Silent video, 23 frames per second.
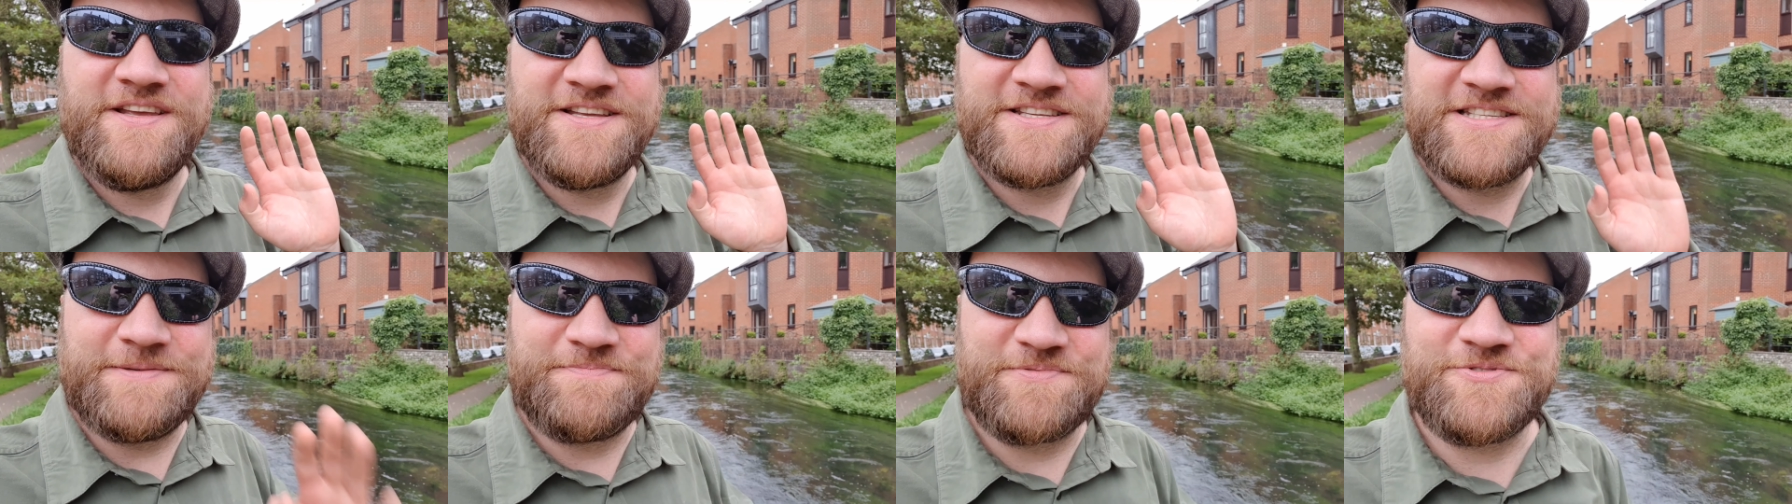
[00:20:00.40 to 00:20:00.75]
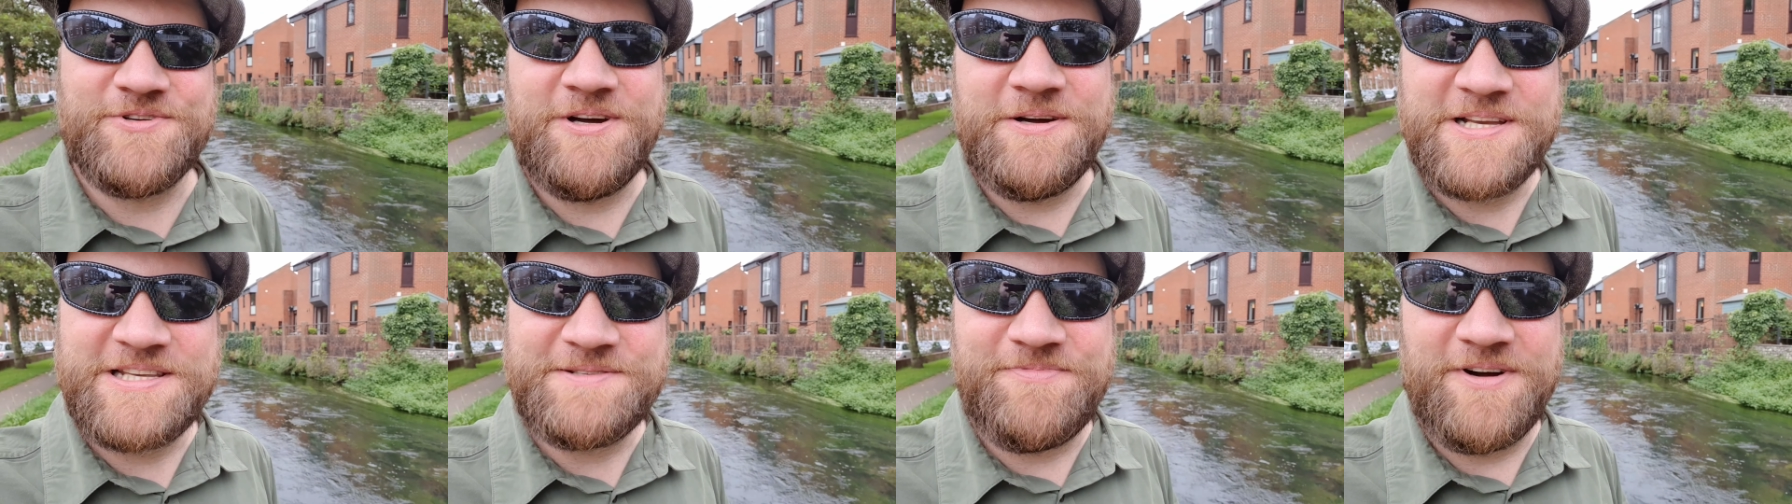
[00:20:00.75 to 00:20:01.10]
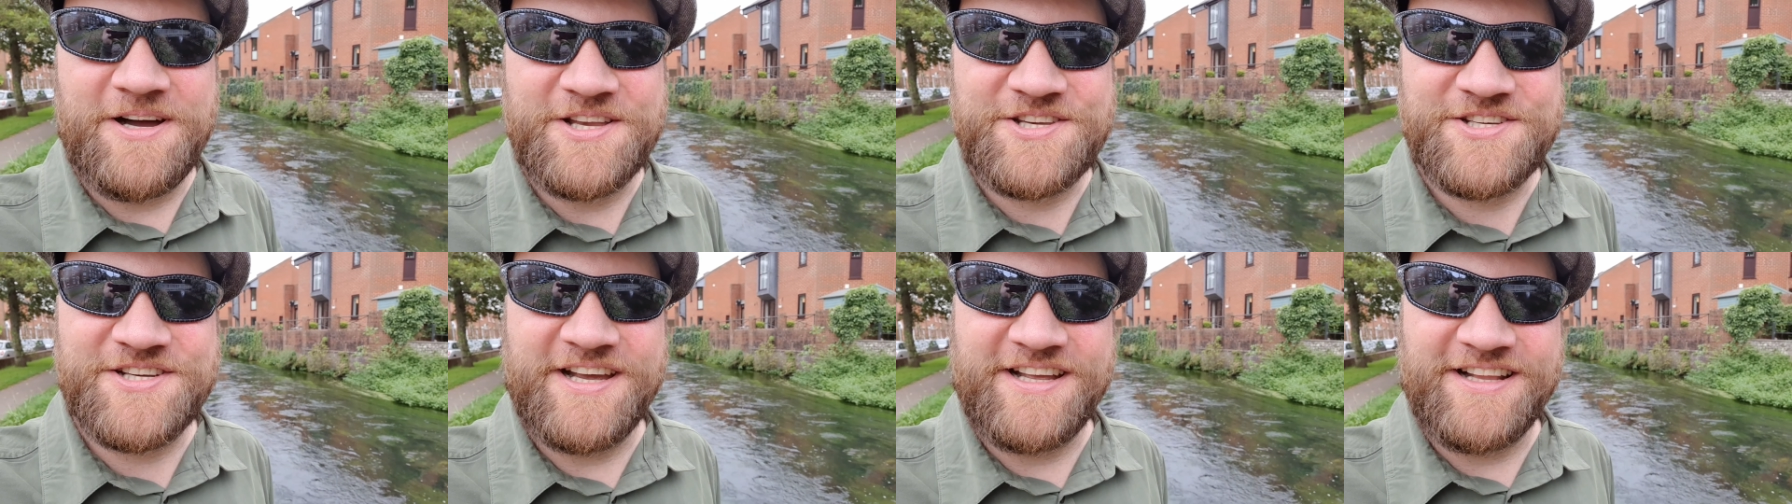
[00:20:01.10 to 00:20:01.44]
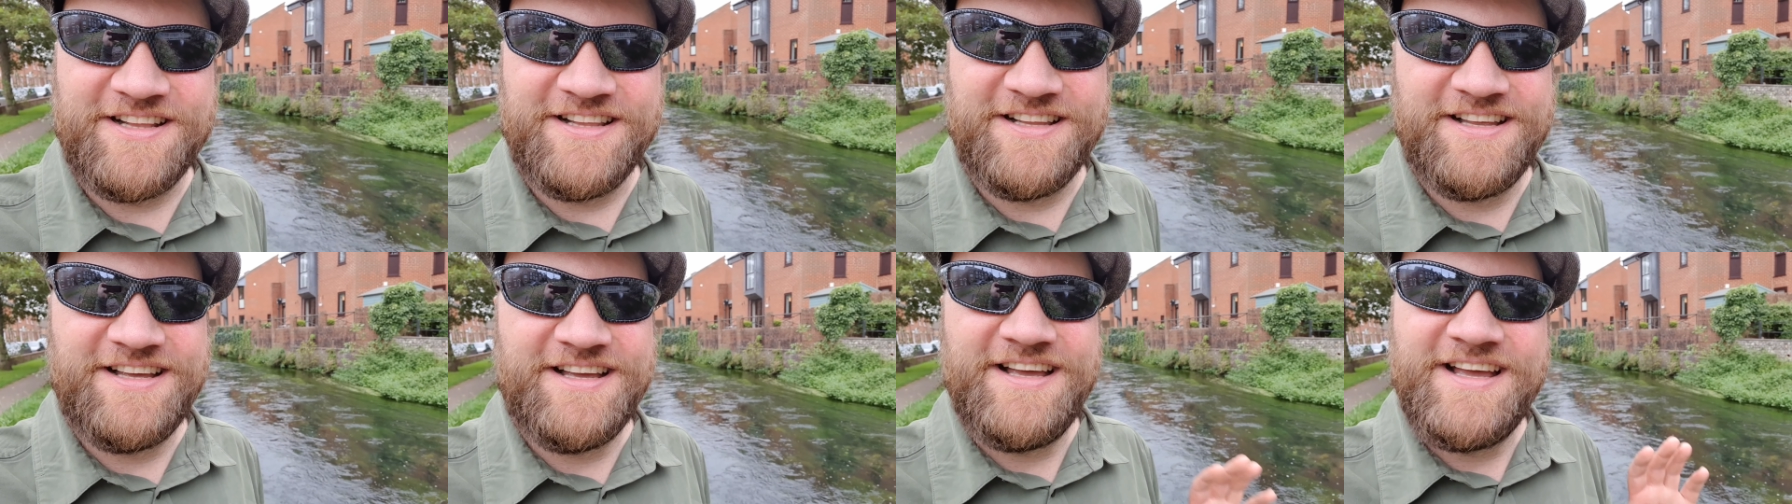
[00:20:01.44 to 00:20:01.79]
Subscribe to my
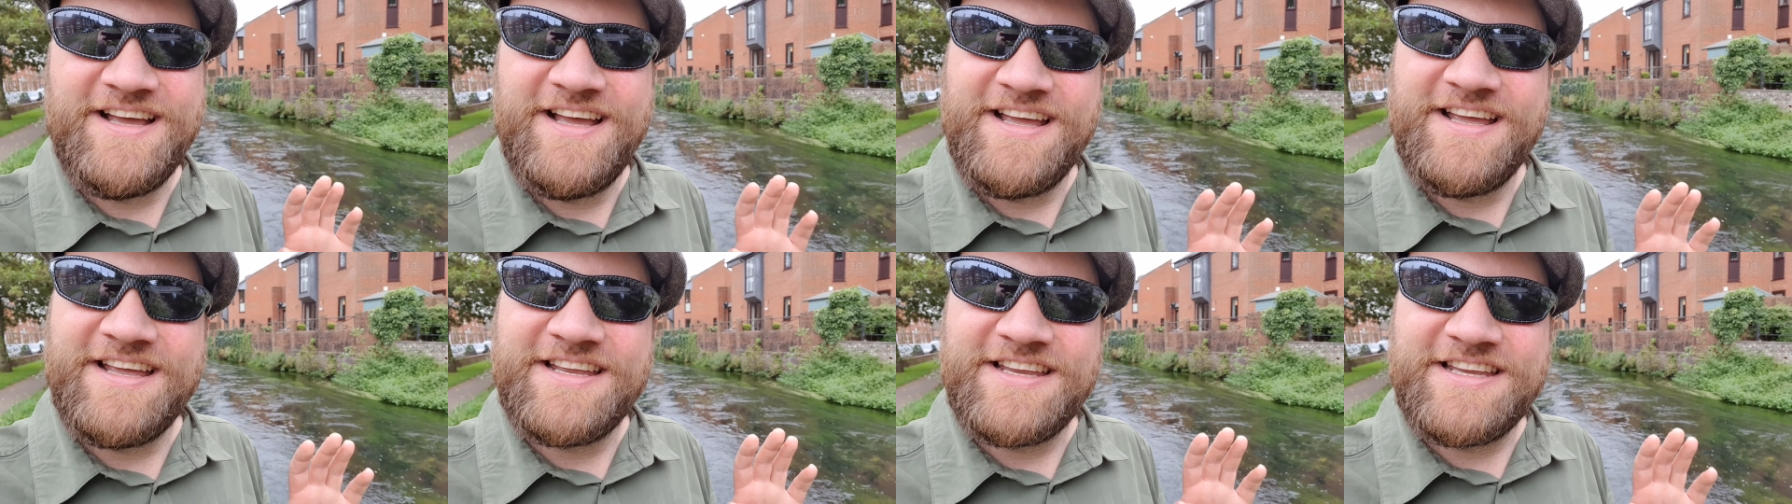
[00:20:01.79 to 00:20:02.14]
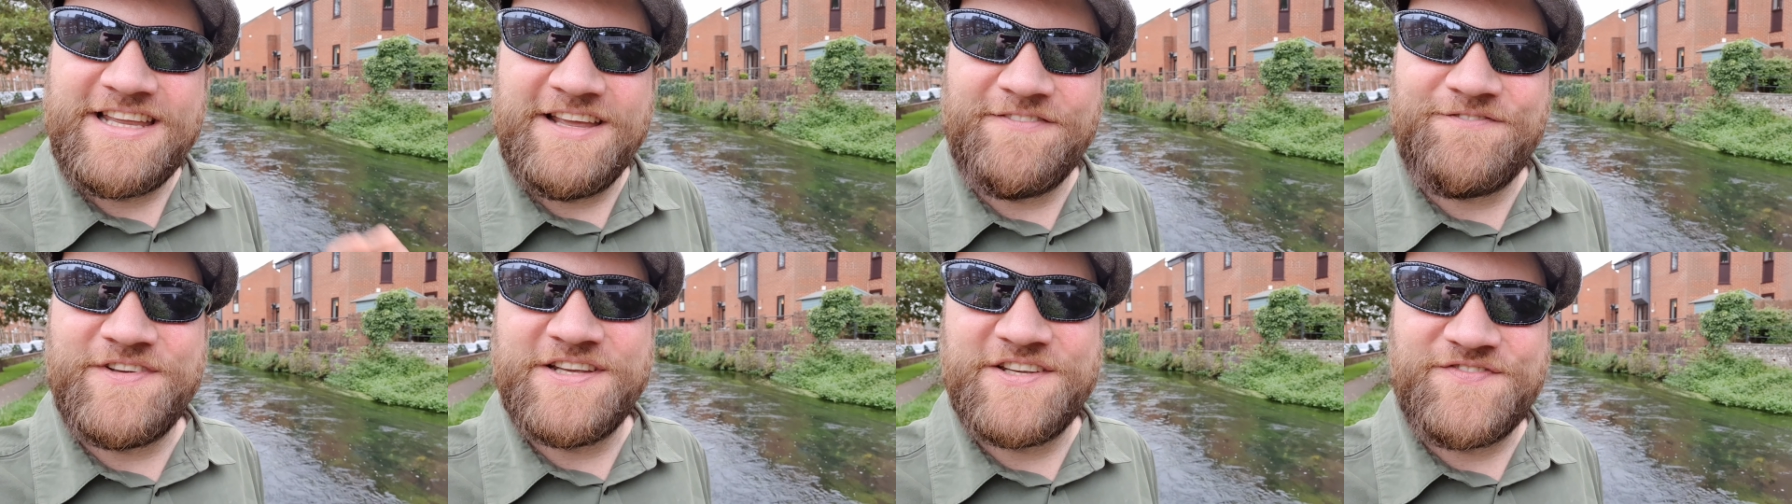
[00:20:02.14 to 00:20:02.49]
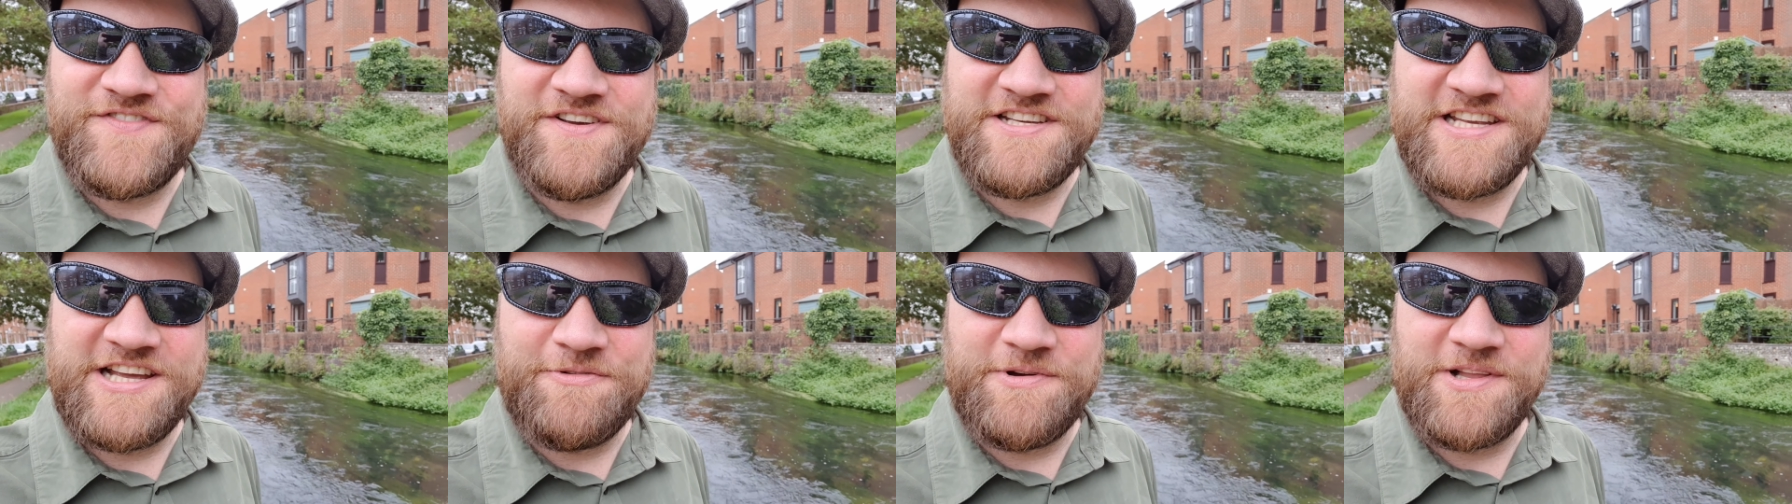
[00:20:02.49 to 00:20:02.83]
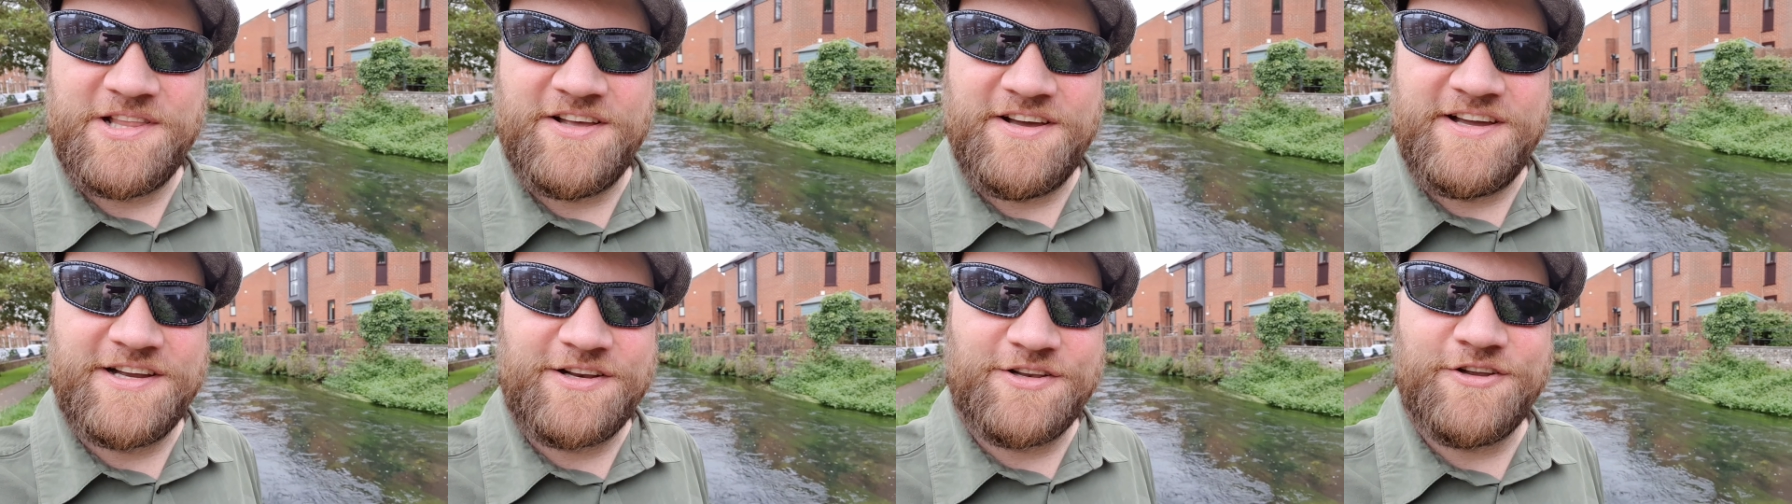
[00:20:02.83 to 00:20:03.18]
channel, give this video a
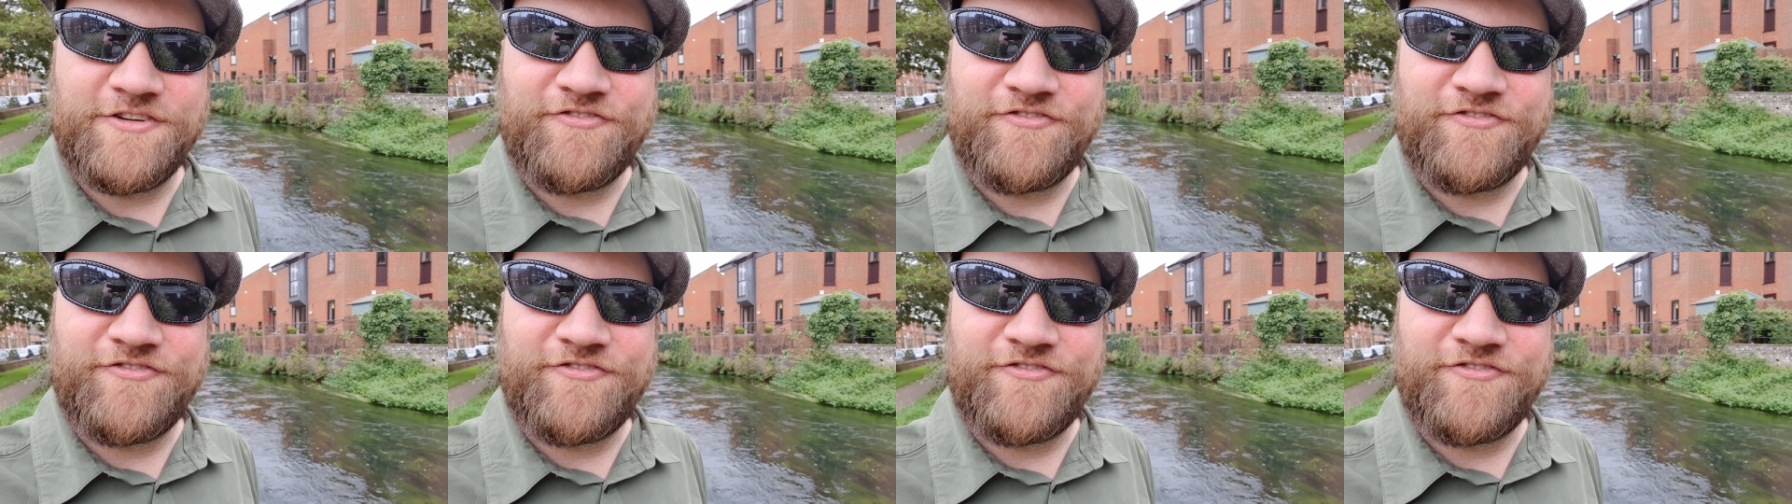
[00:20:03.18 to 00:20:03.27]
like,